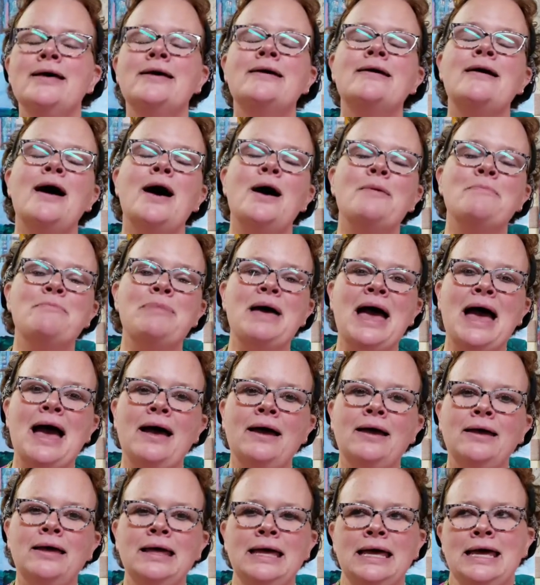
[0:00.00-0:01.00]
come
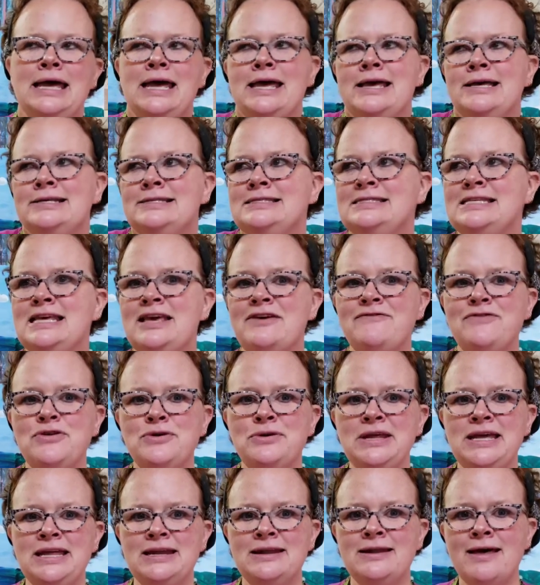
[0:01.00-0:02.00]
back, see if you
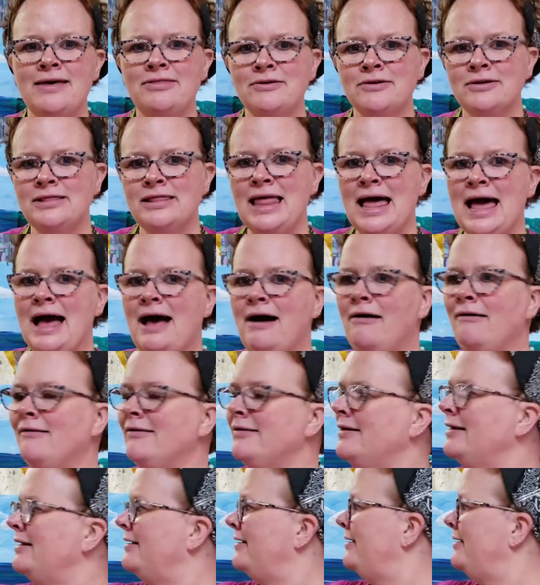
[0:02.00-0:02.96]
need another cloud.